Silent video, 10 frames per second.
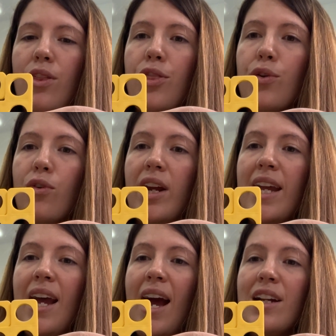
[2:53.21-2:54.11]

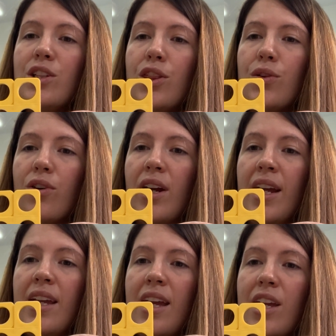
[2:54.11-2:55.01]
3 add
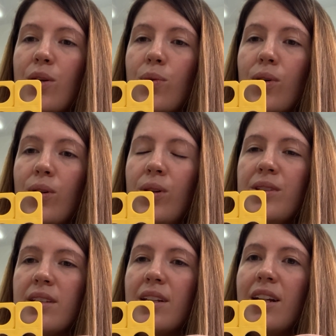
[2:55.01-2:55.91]
3 equals,